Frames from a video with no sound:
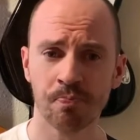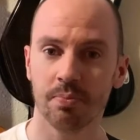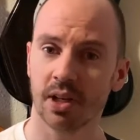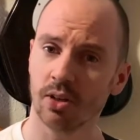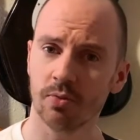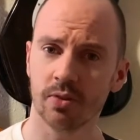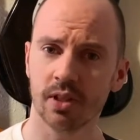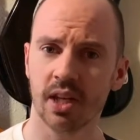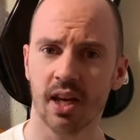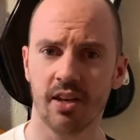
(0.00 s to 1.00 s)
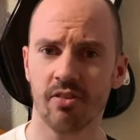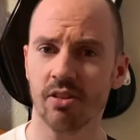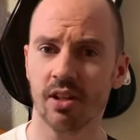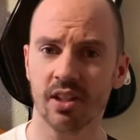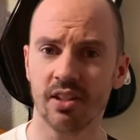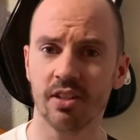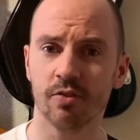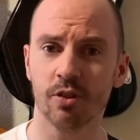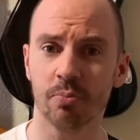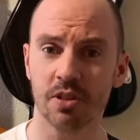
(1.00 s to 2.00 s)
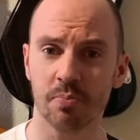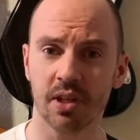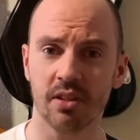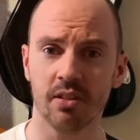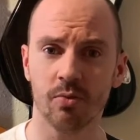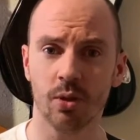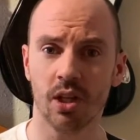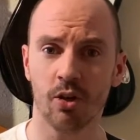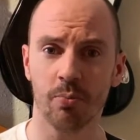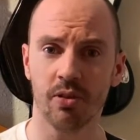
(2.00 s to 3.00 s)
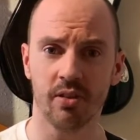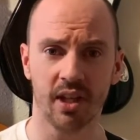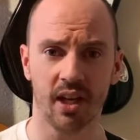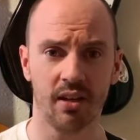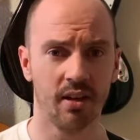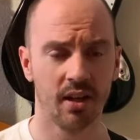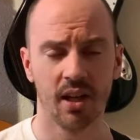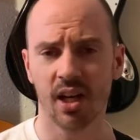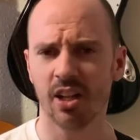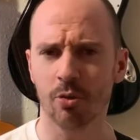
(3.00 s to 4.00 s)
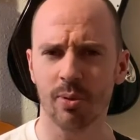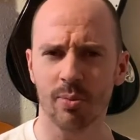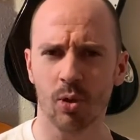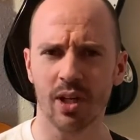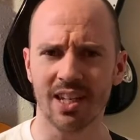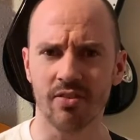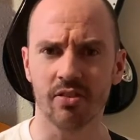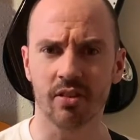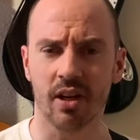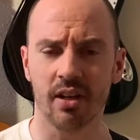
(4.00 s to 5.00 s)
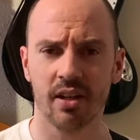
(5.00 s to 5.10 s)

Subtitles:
but hopefully a slightly different perspective will help you to gain a little bit more insight